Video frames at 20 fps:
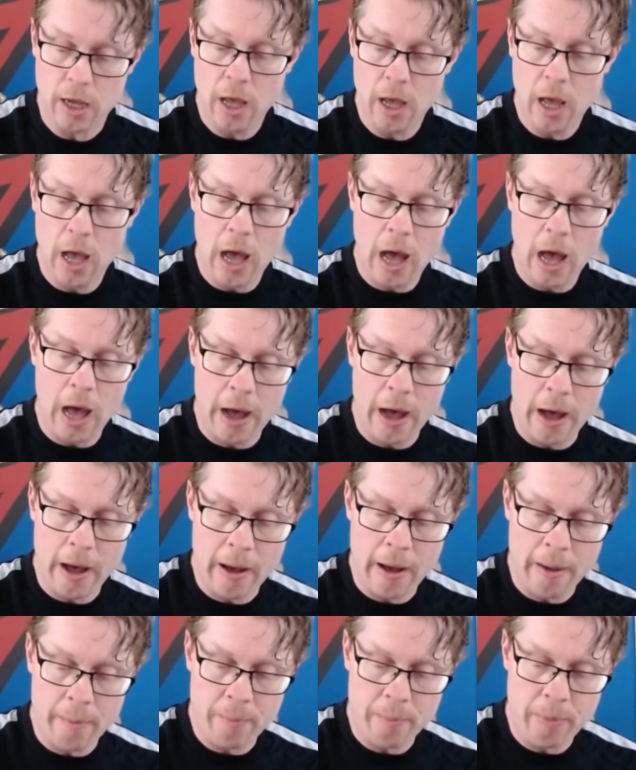
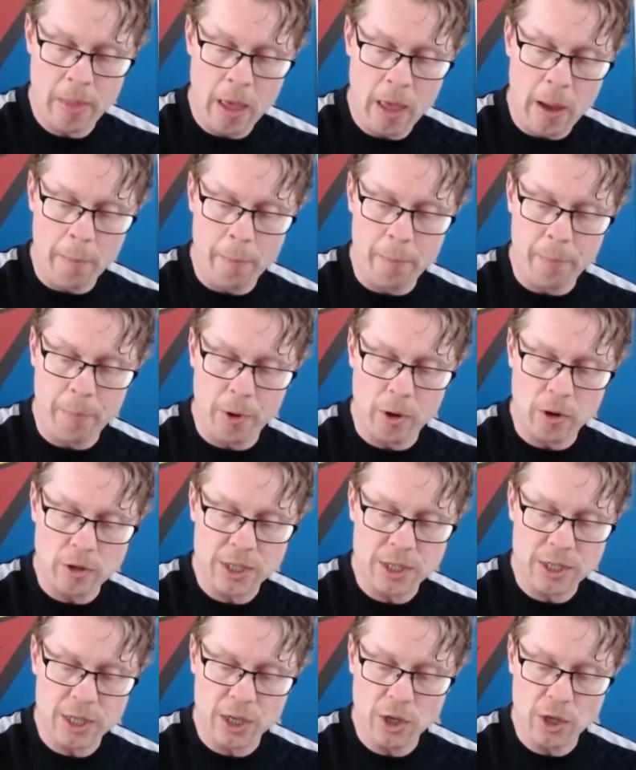but
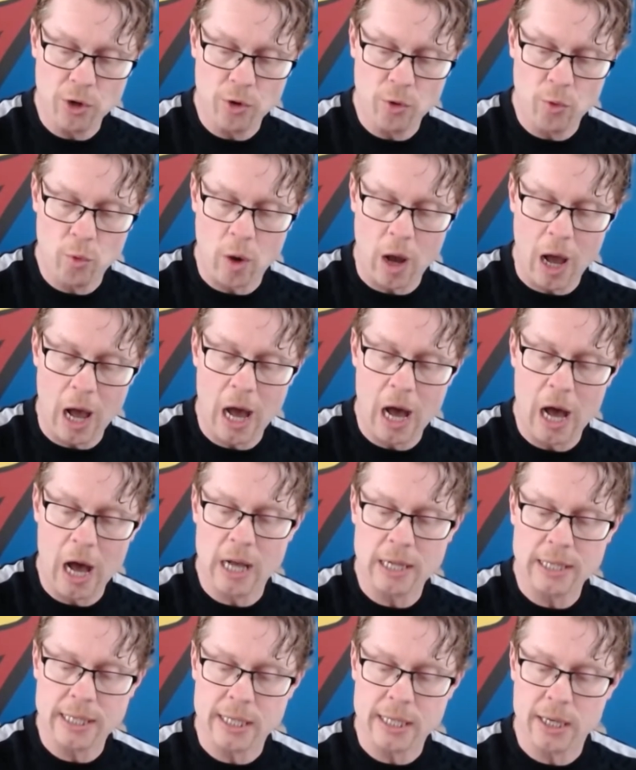you are
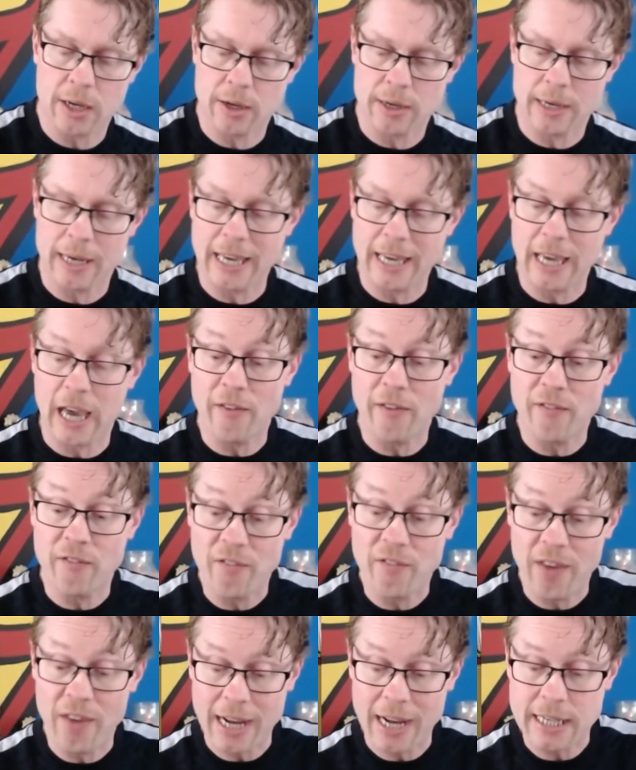certainly
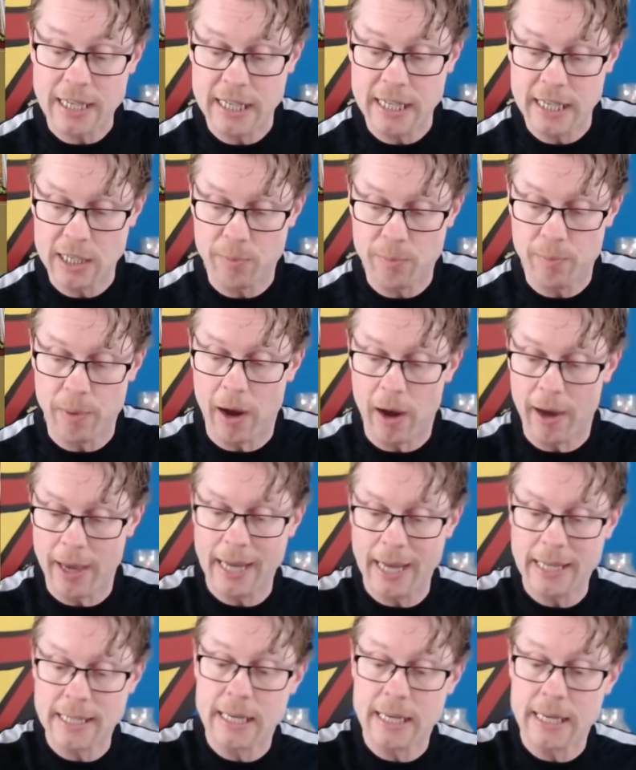affected by it.